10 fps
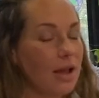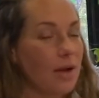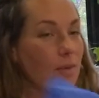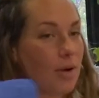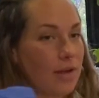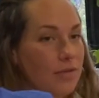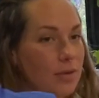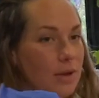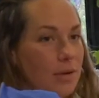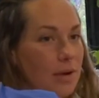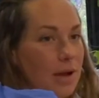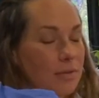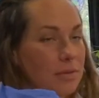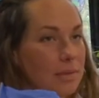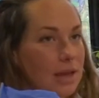want it floating around
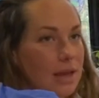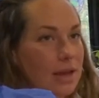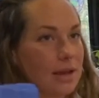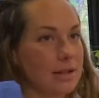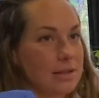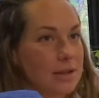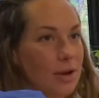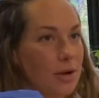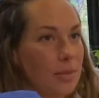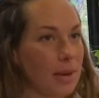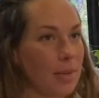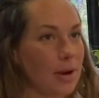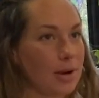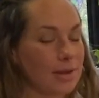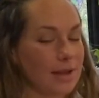with me, and so my
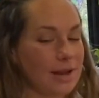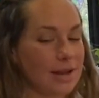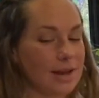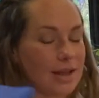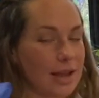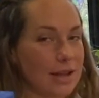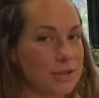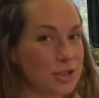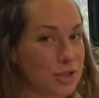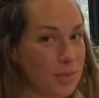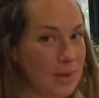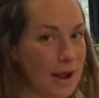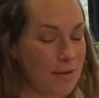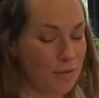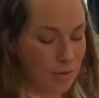partner Landon can scoop it
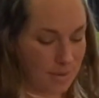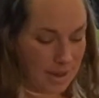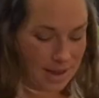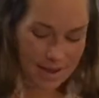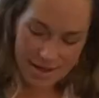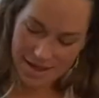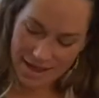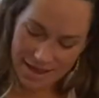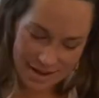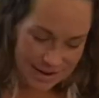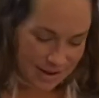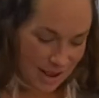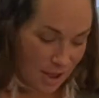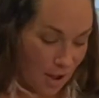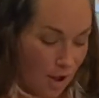out for me. And
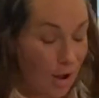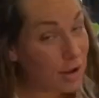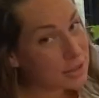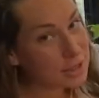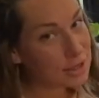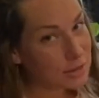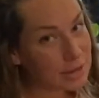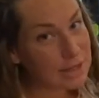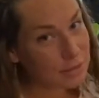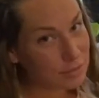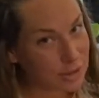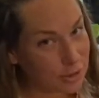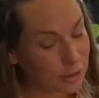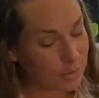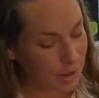also in the
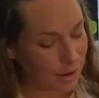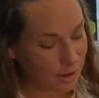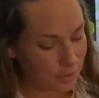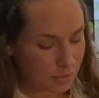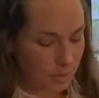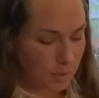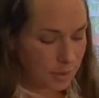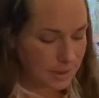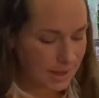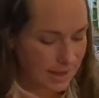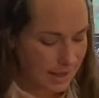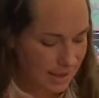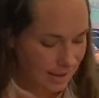realm of pooping